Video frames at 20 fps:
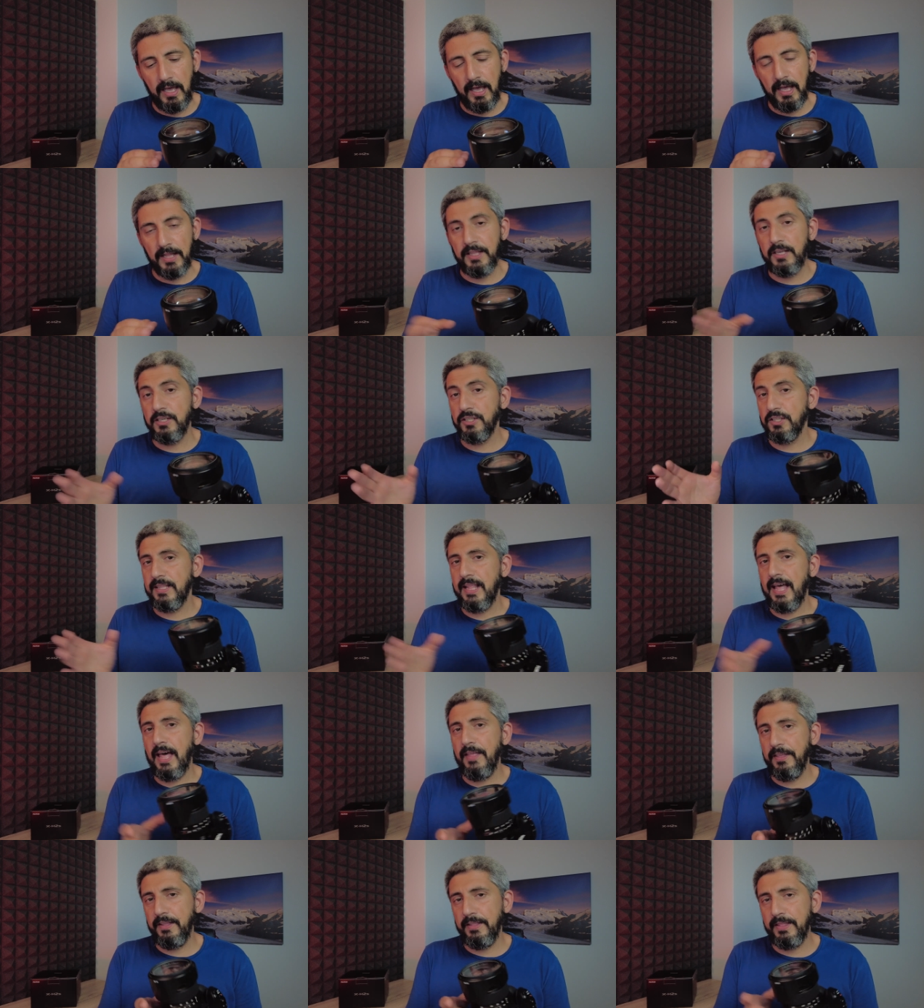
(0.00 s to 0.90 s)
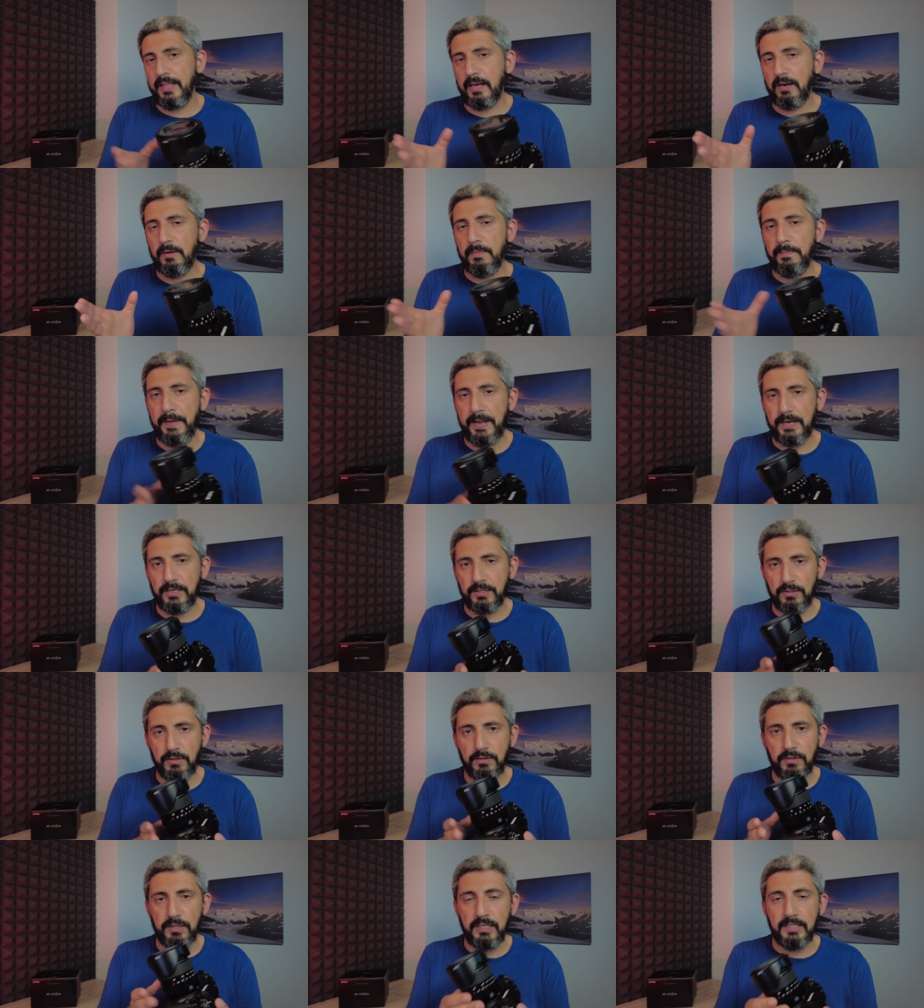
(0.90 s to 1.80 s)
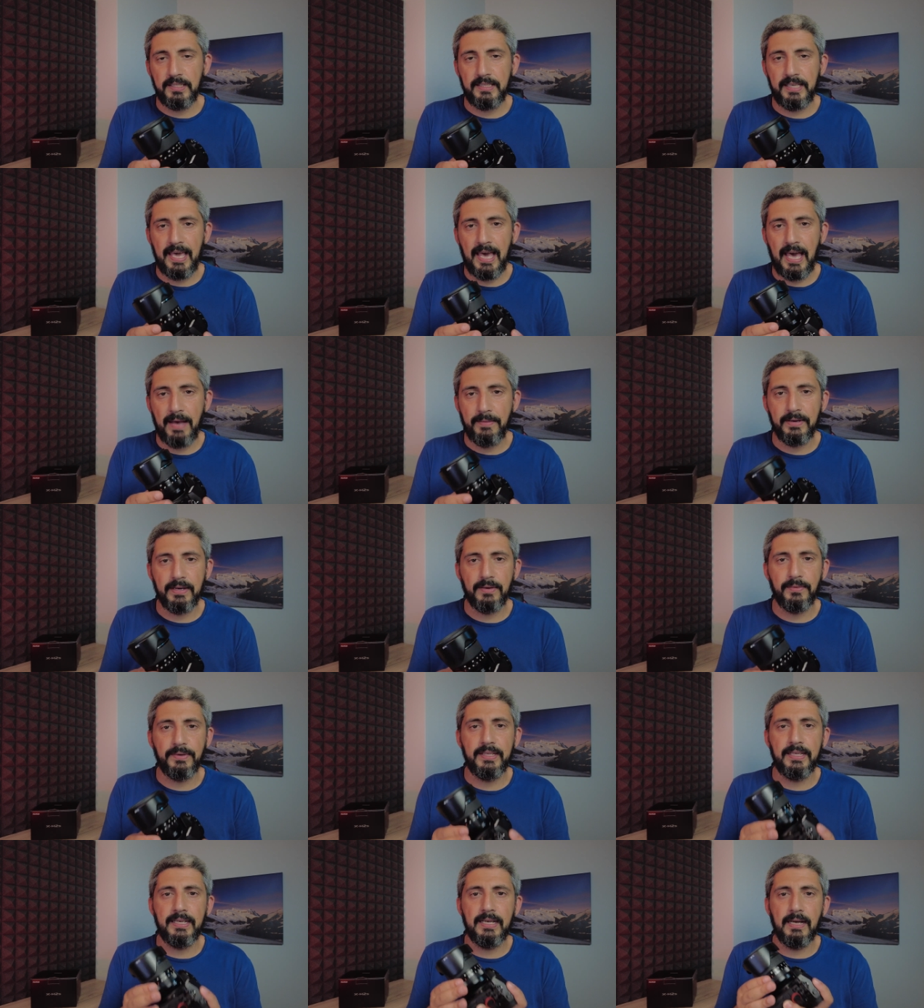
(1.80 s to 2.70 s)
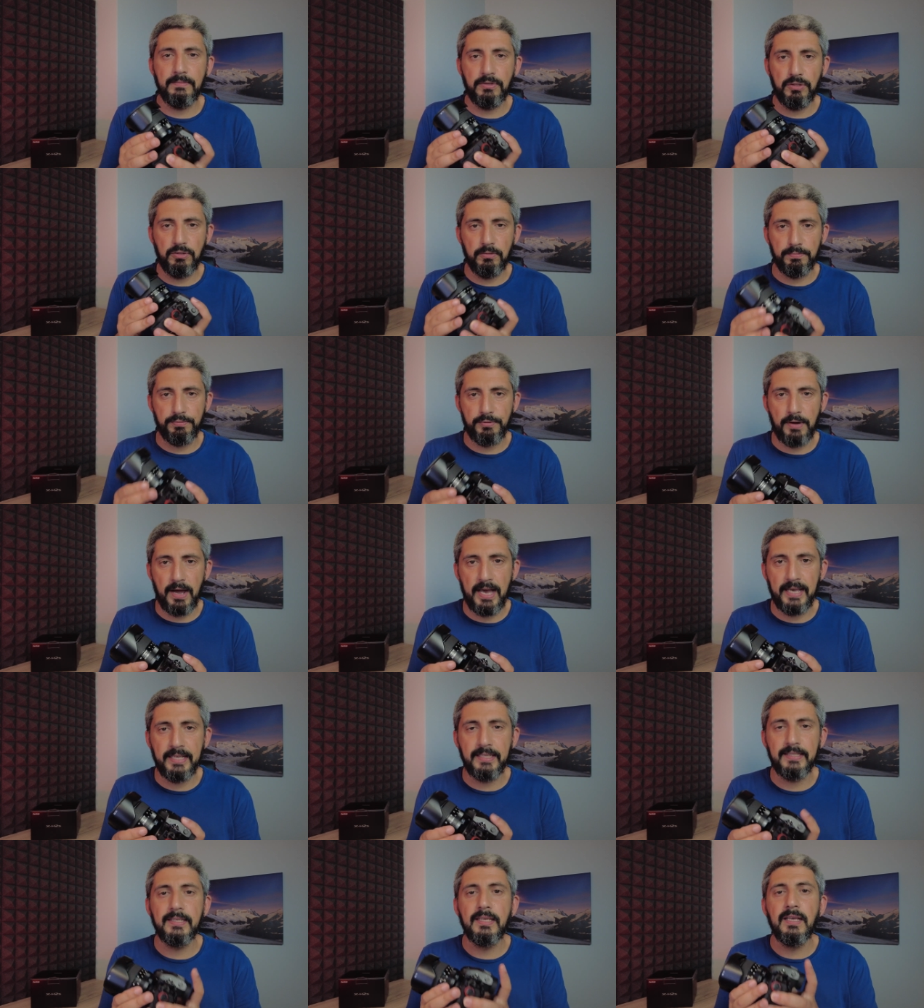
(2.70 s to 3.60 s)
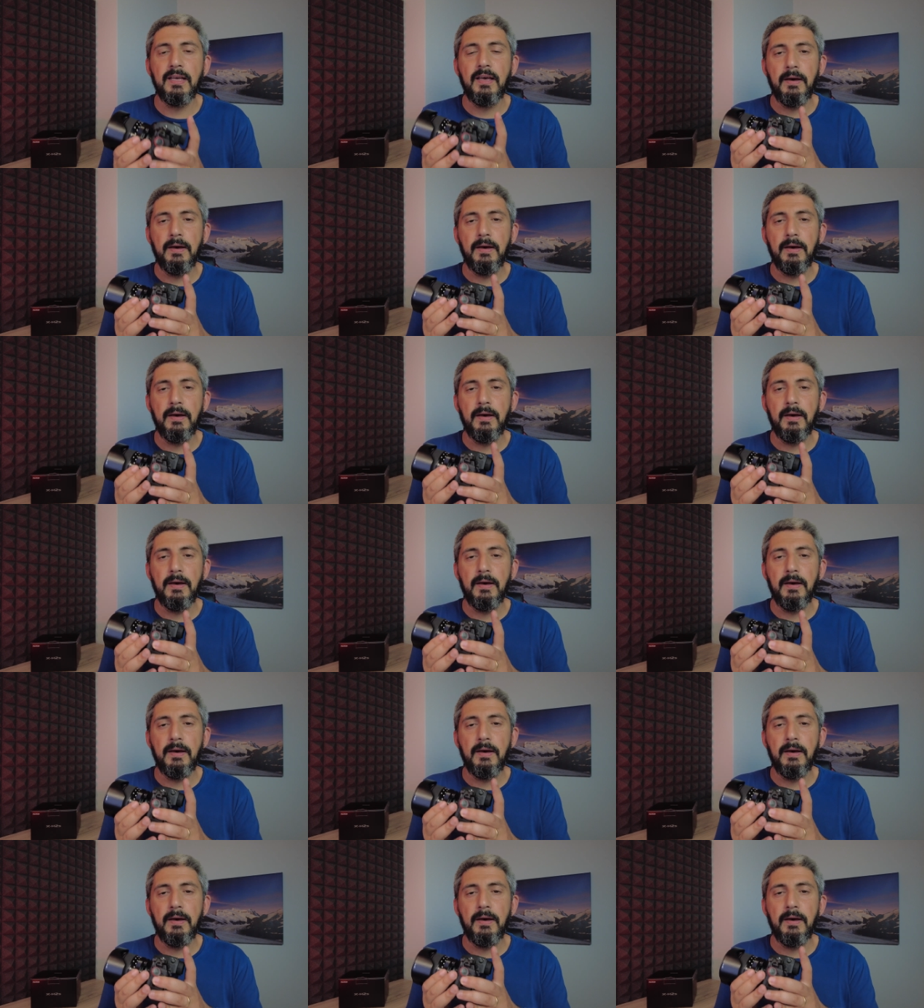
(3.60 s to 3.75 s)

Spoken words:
there's nothing that compares to this camera when it comes to price,